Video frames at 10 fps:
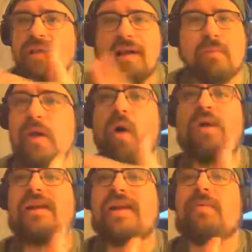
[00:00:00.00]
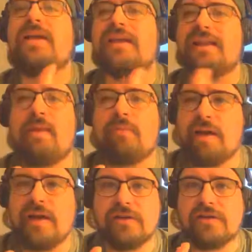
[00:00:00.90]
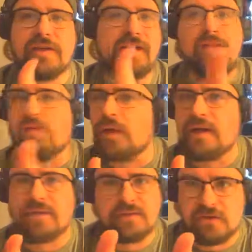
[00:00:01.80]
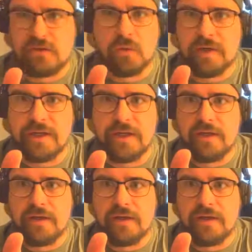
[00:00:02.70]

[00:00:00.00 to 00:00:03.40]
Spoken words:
we all need to be collaborators in everyone else's story.